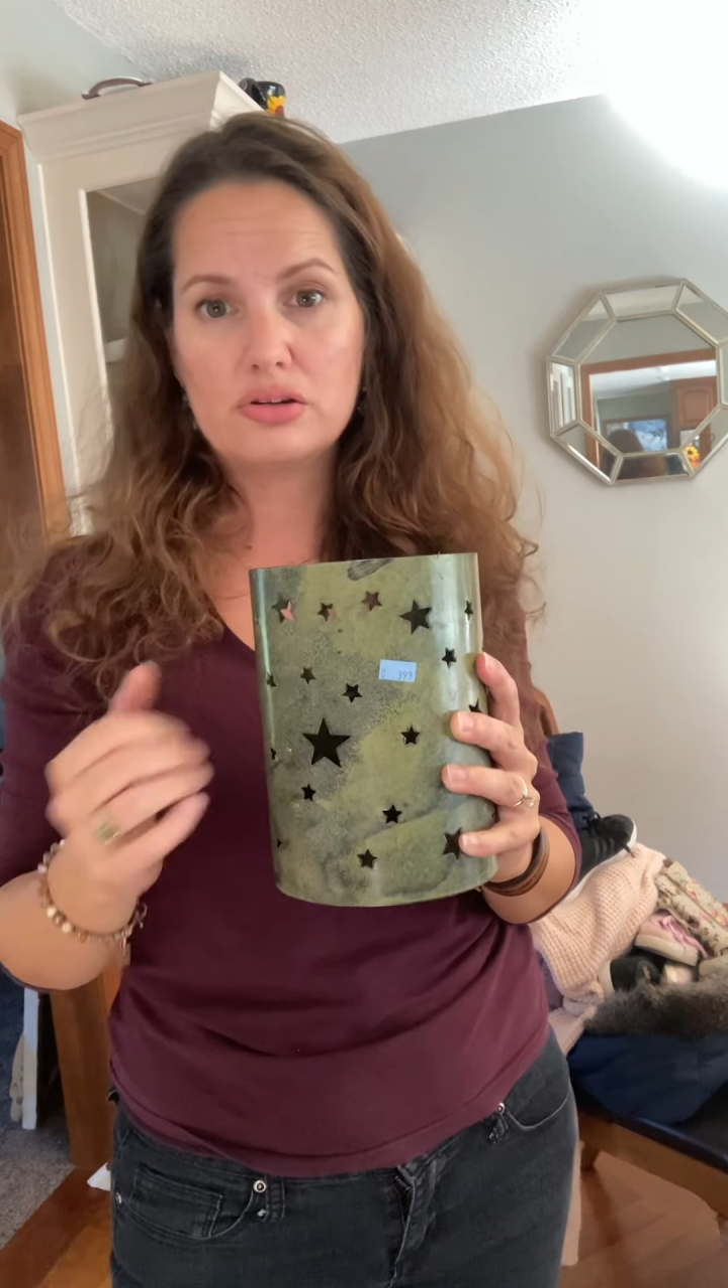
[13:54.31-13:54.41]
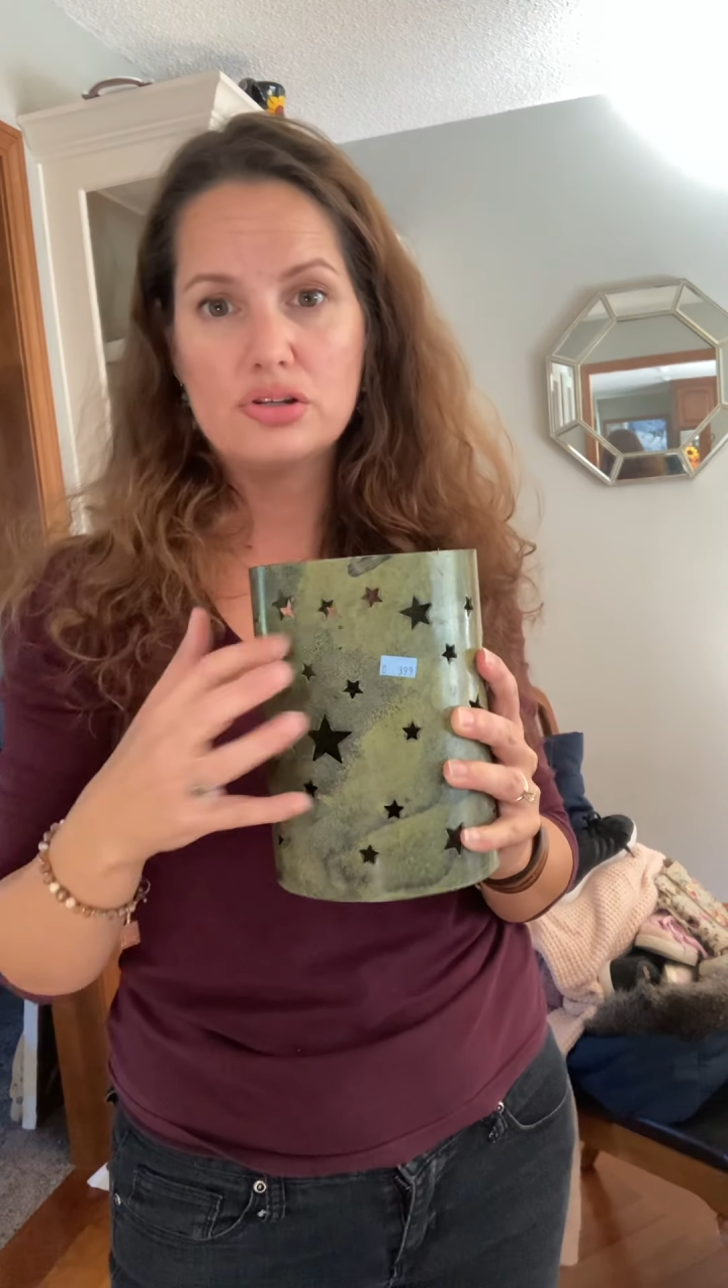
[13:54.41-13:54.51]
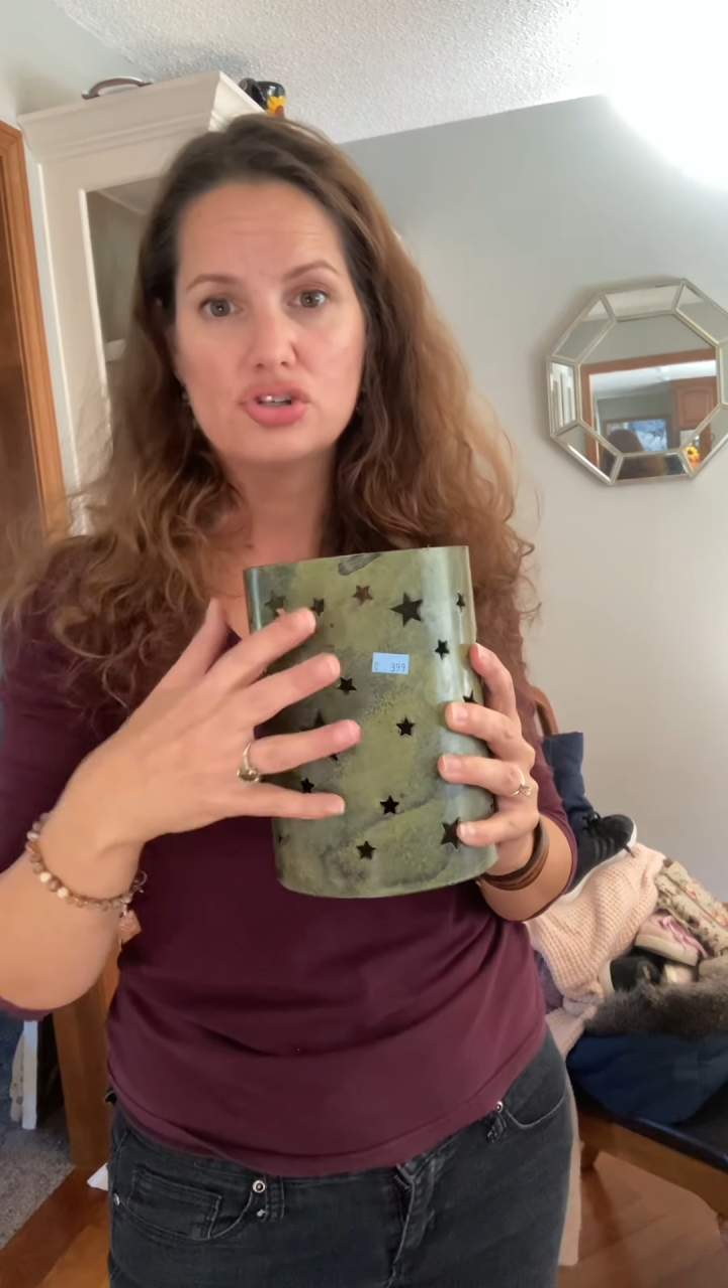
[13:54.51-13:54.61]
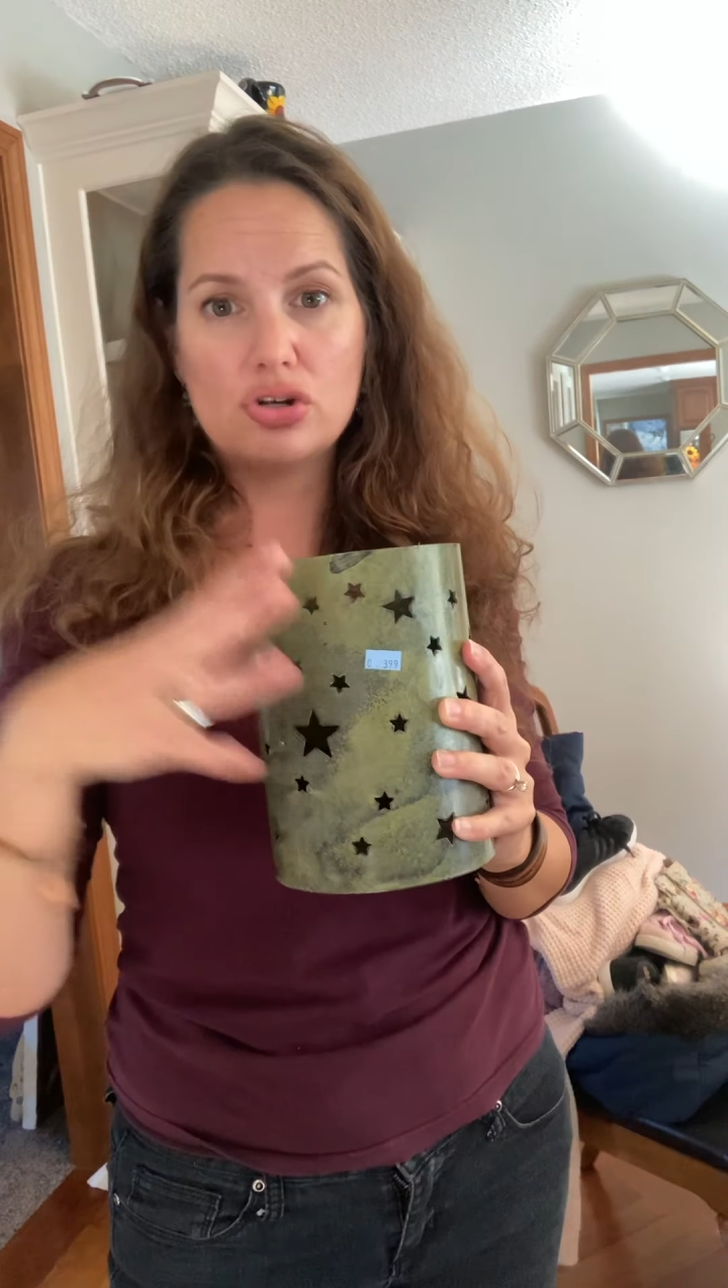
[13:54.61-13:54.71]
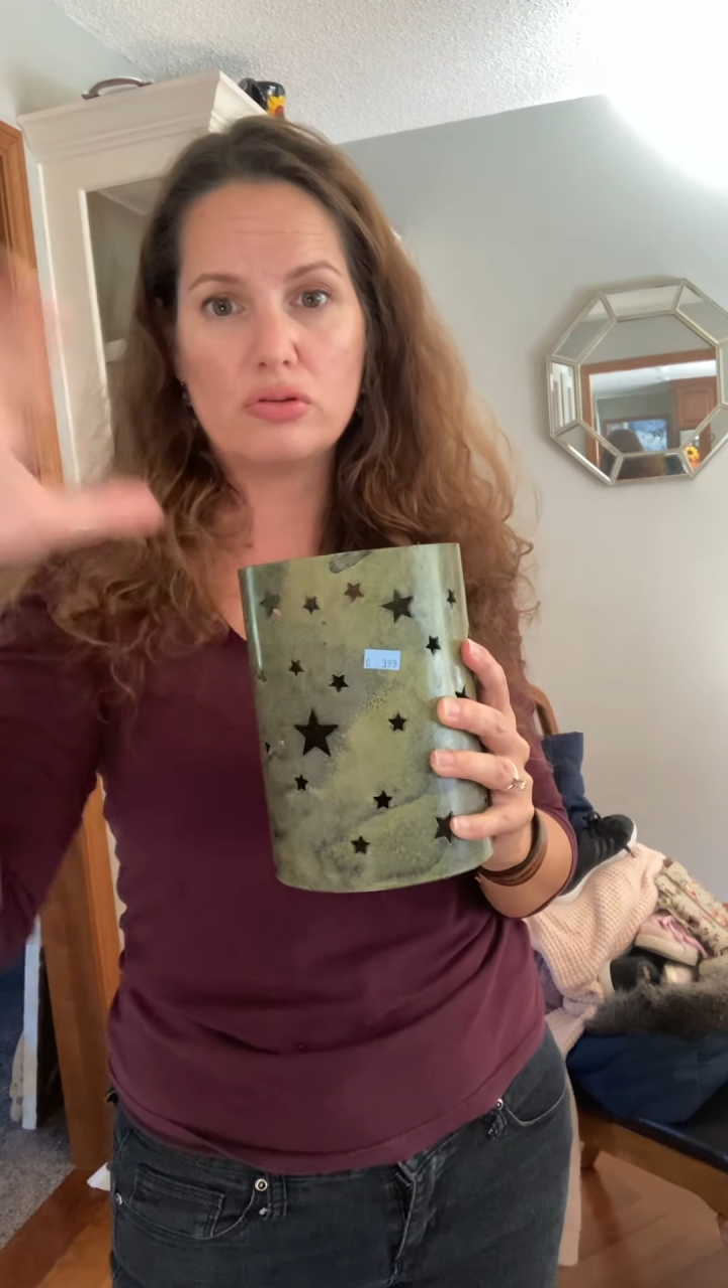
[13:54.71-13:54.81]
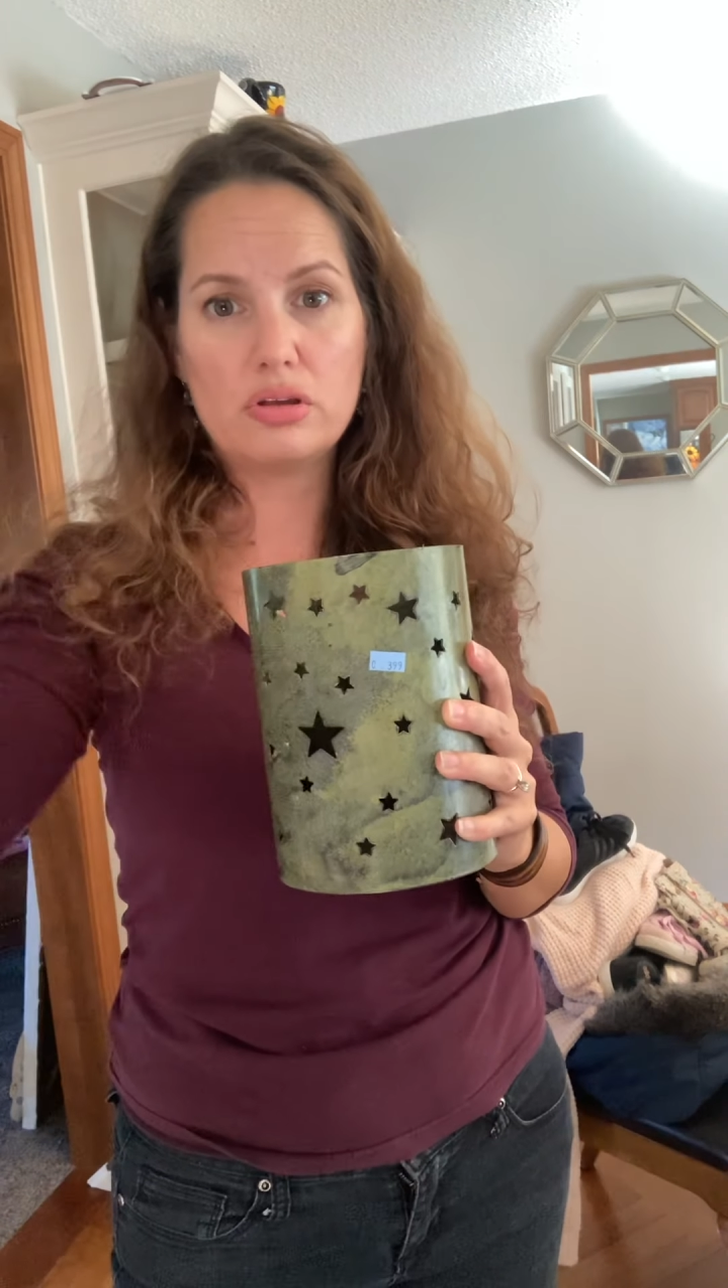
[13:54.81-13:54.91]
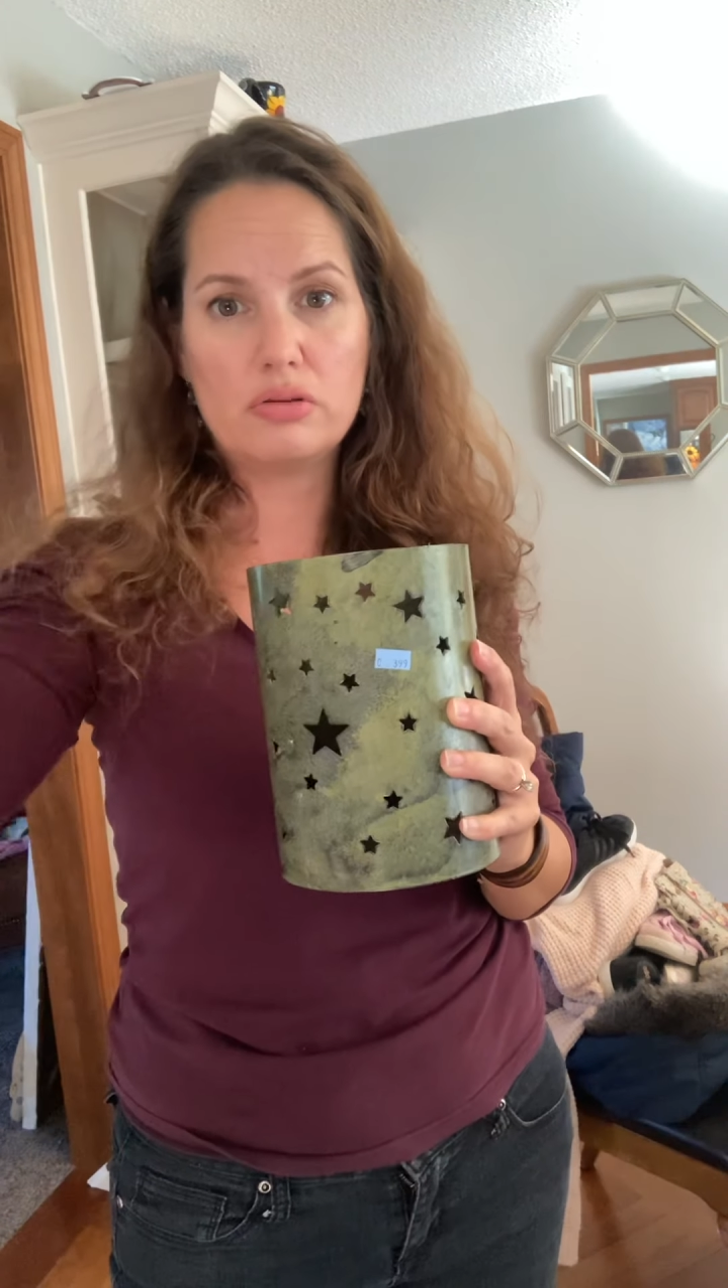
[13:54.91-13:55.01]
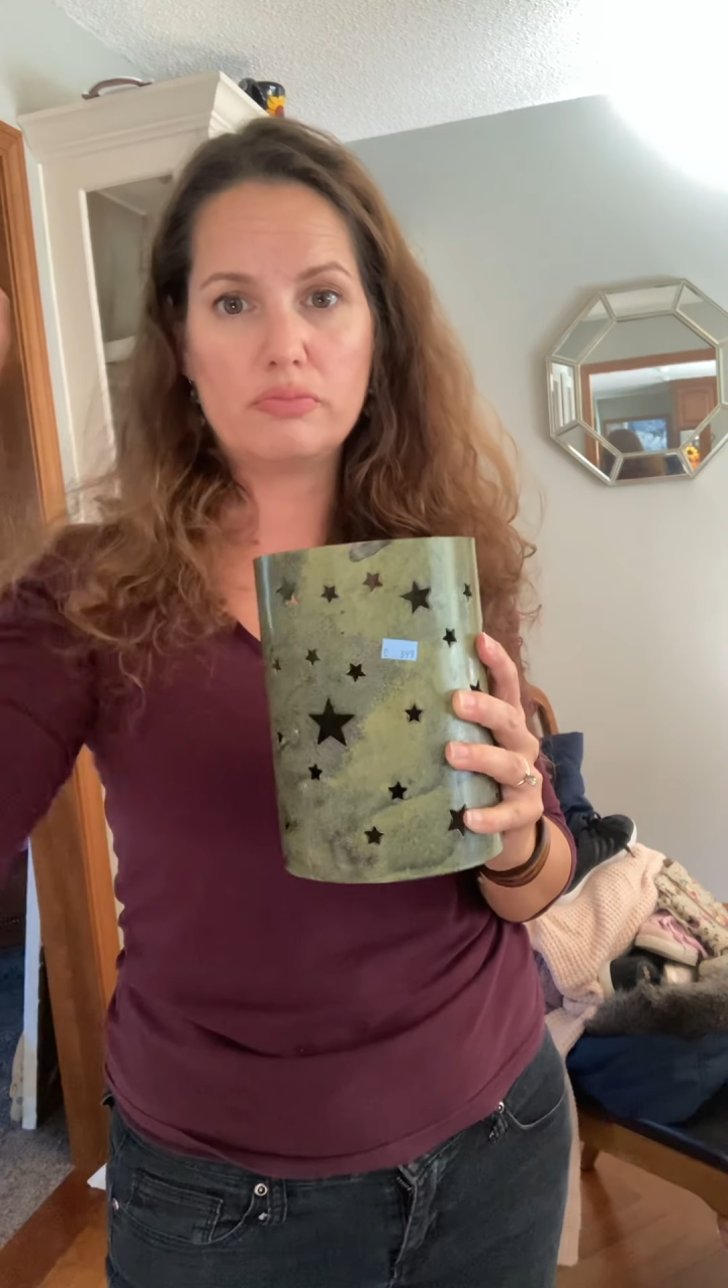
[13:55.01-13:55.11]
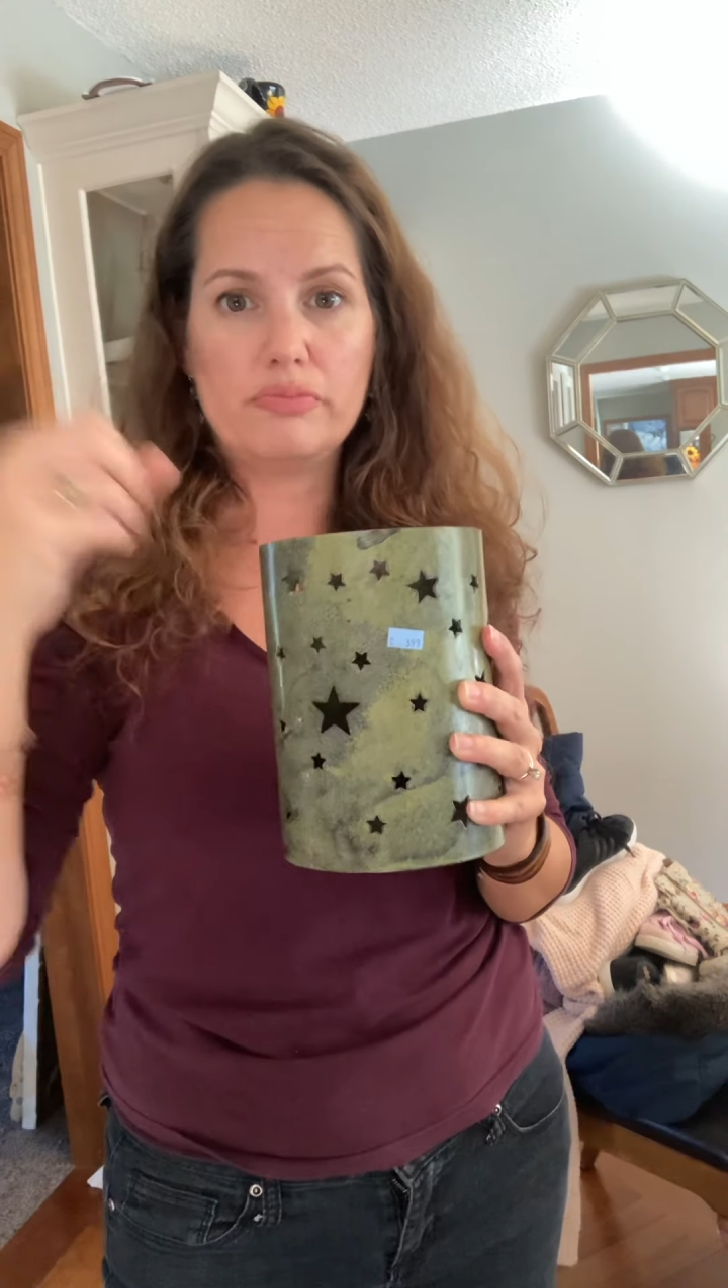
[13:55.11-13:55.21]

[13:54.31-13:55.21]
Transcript: to show that